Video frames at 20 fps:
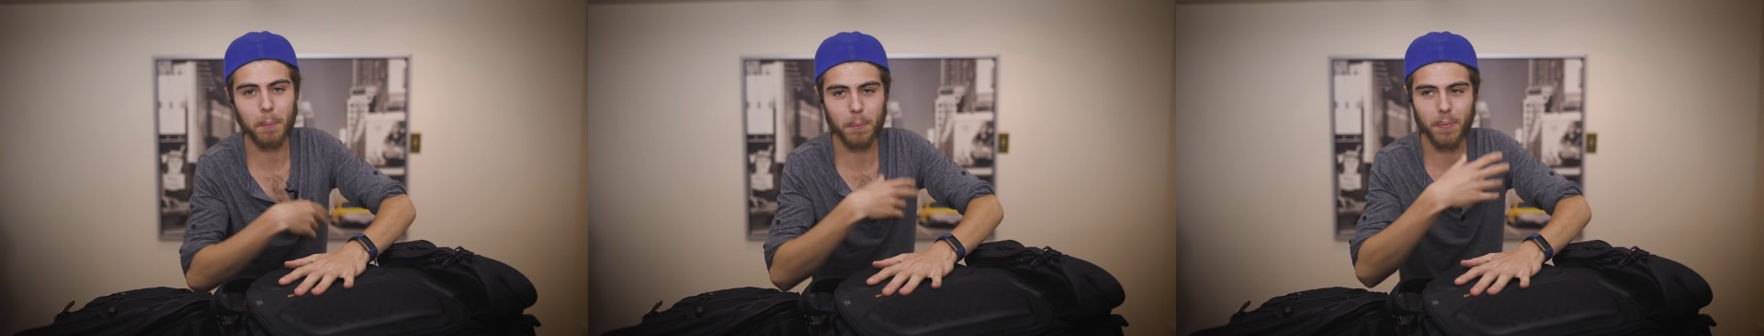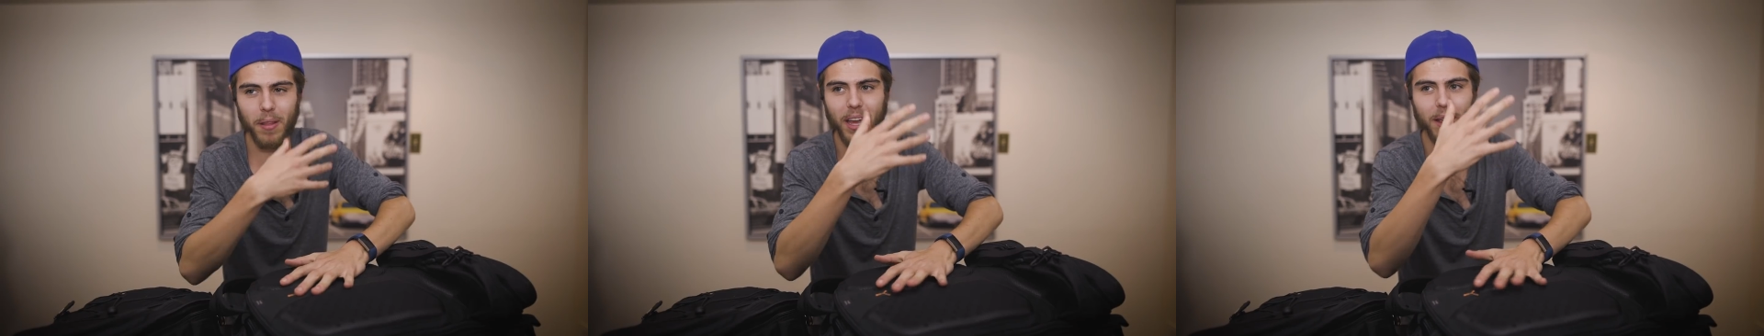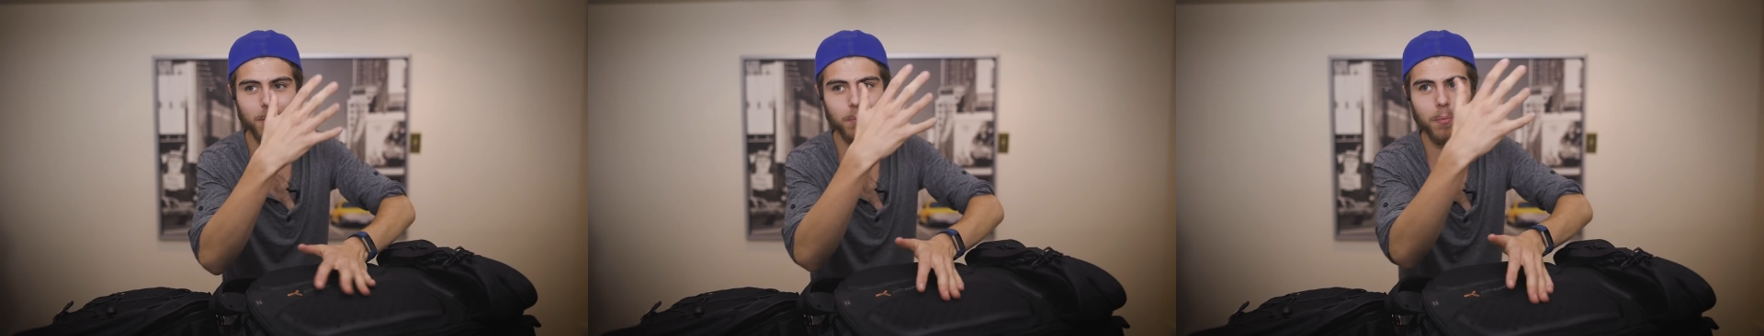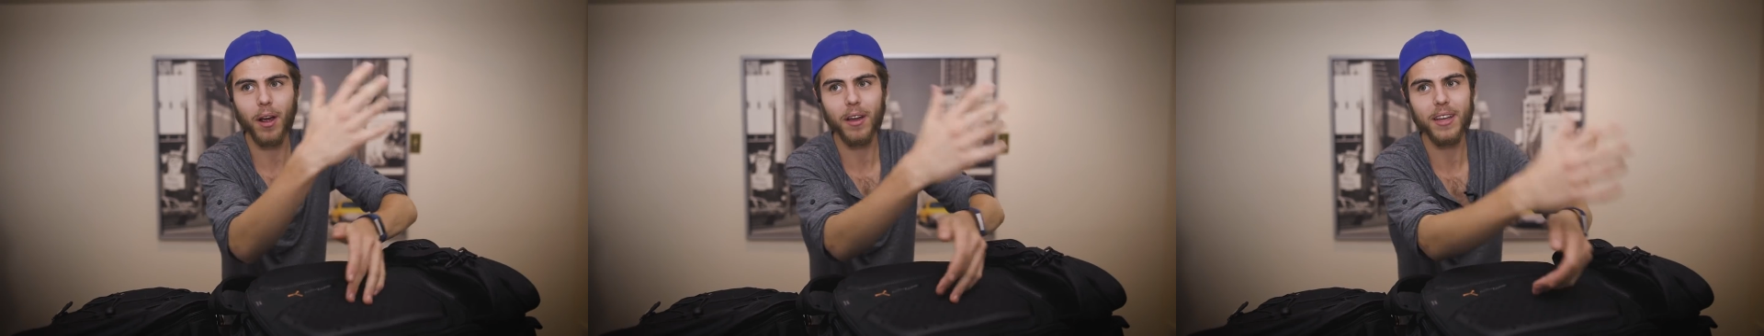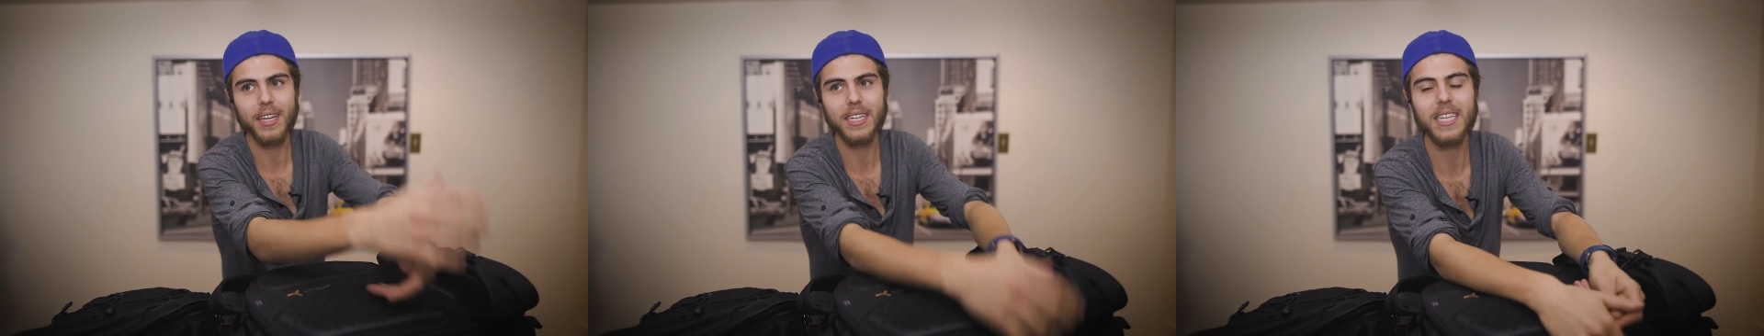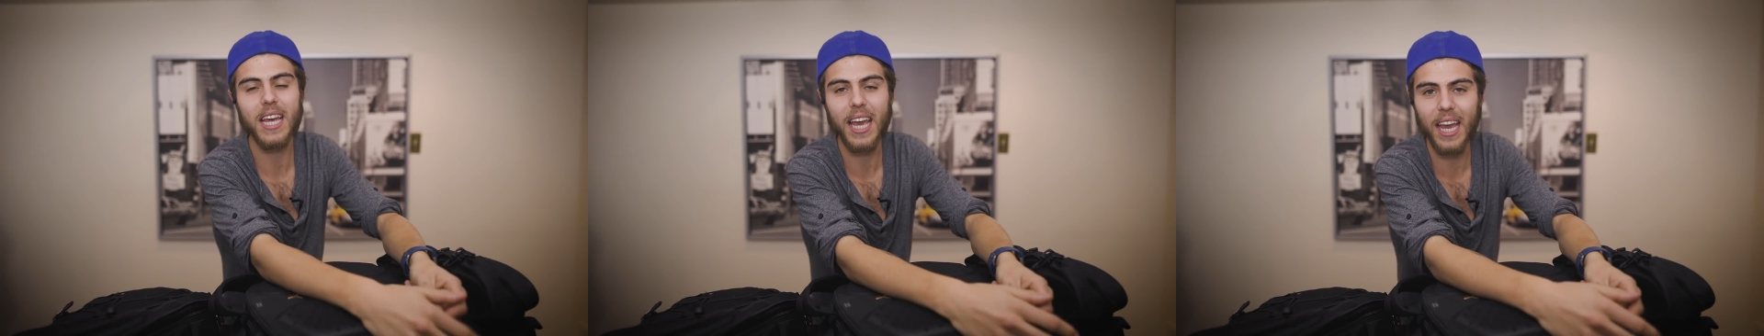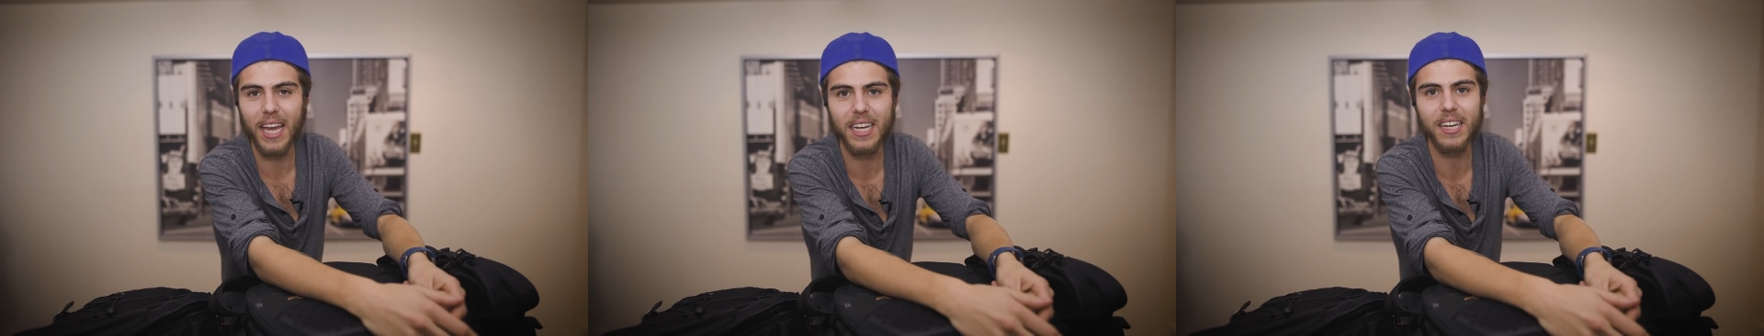like probably
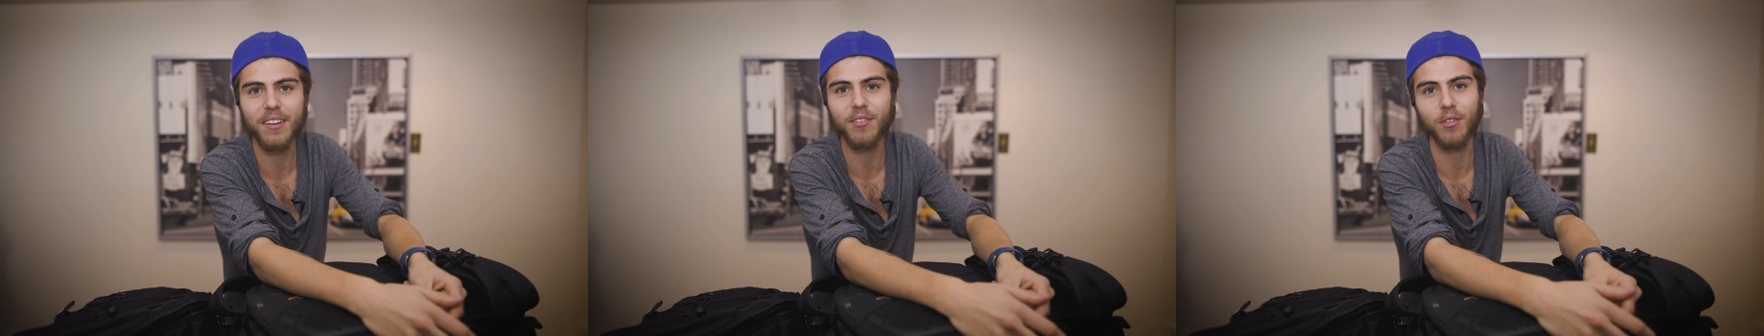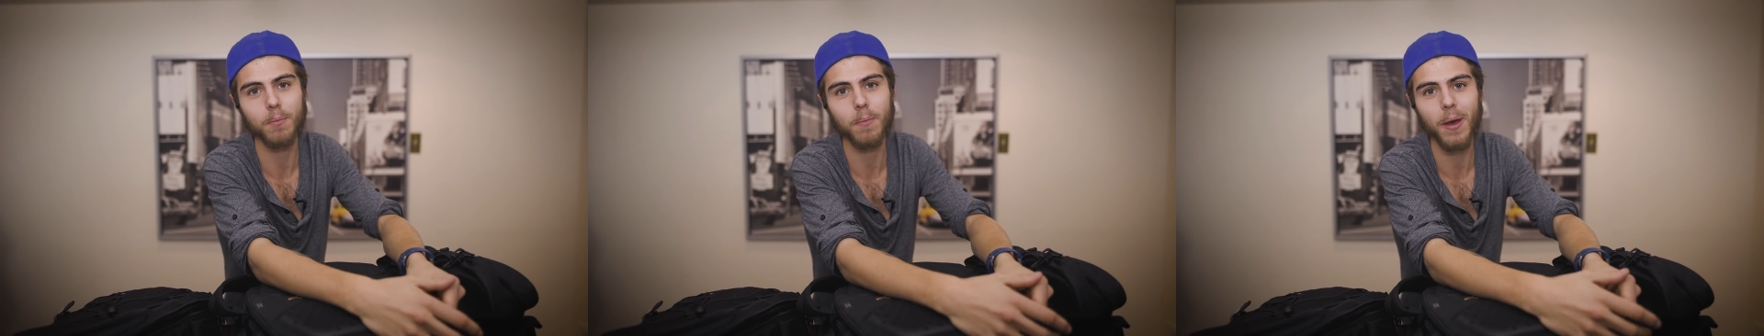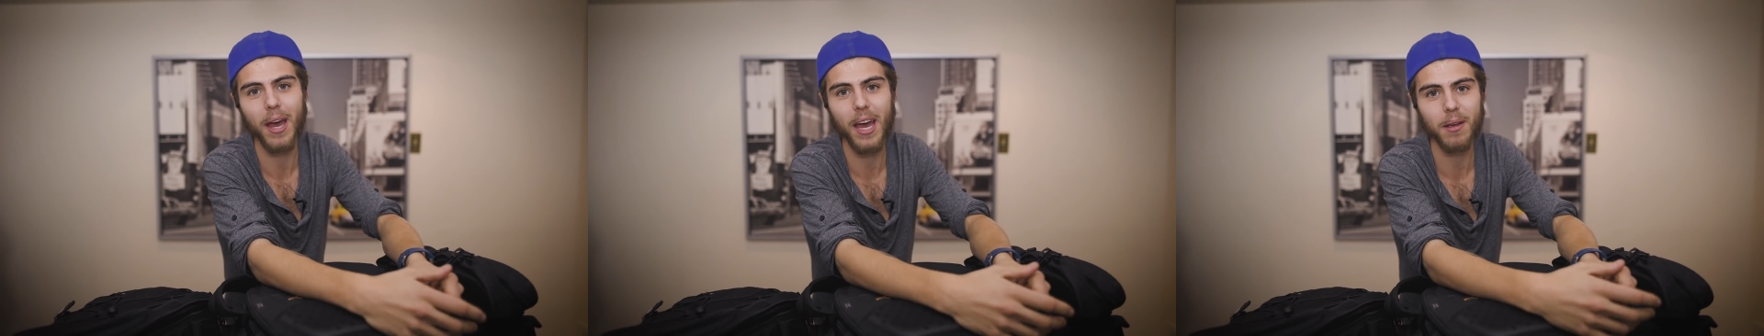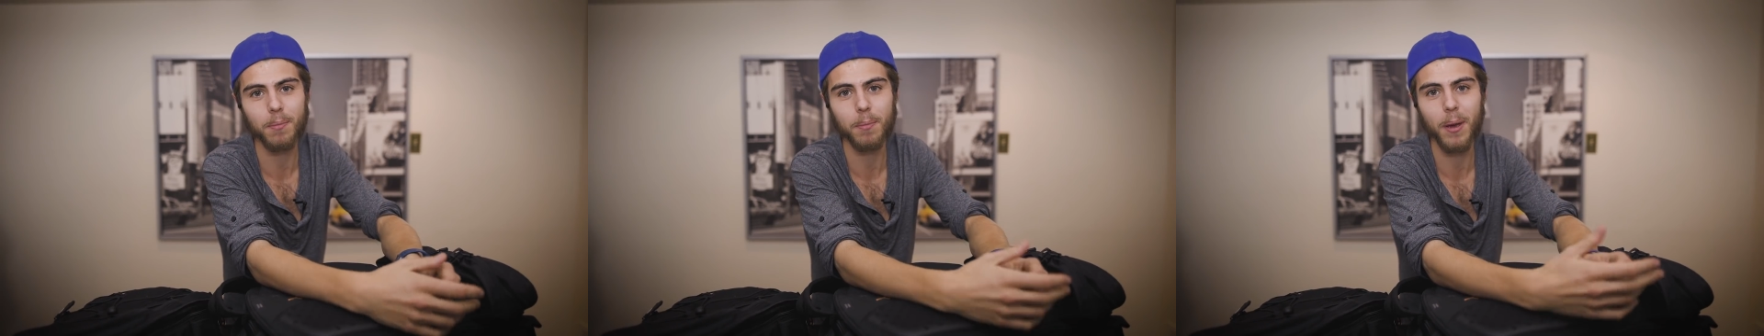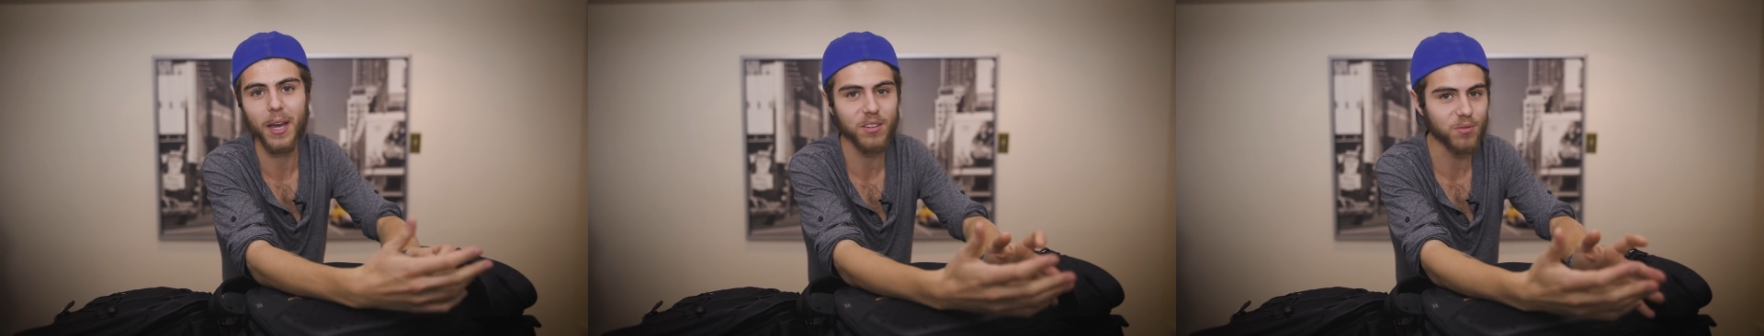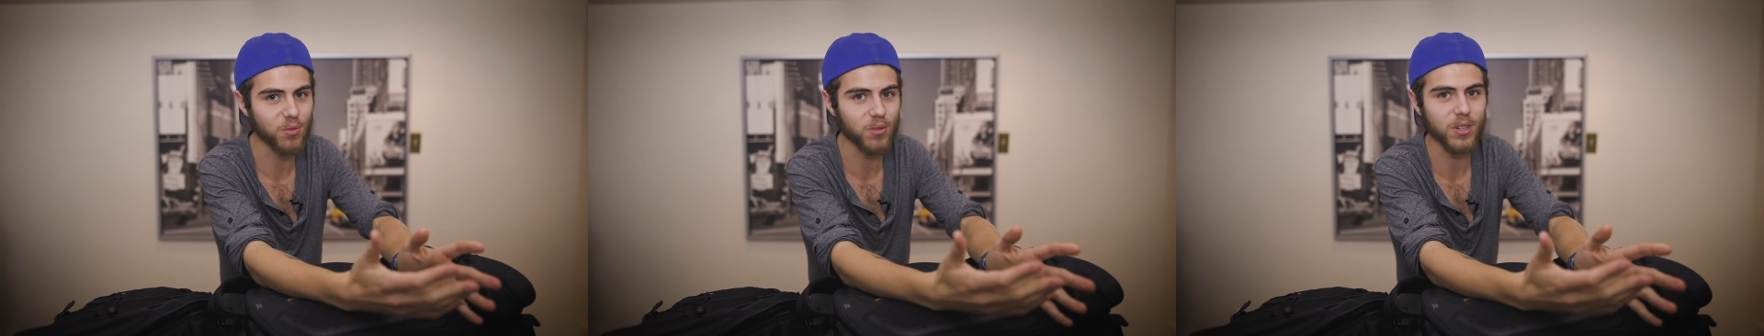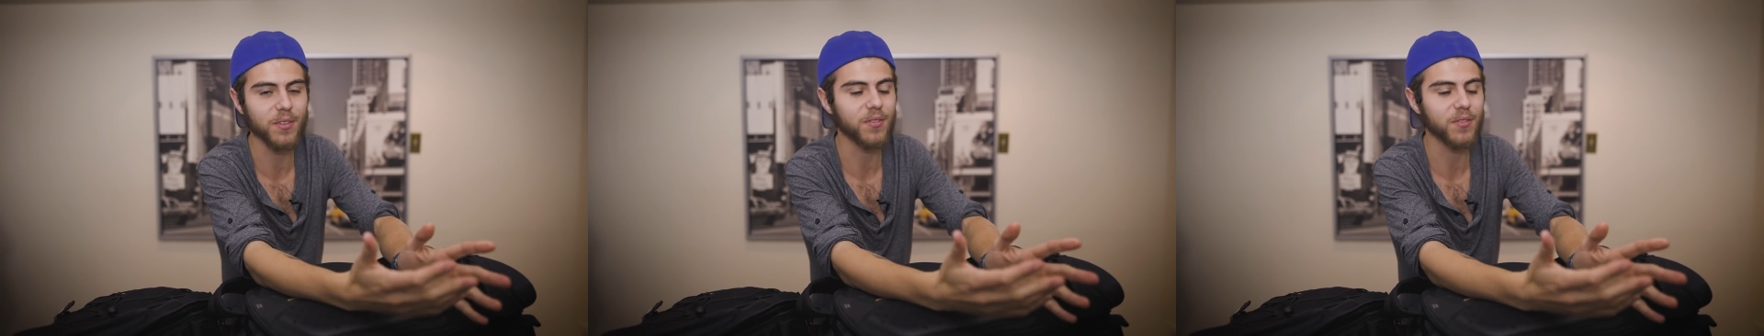10 different backpacks for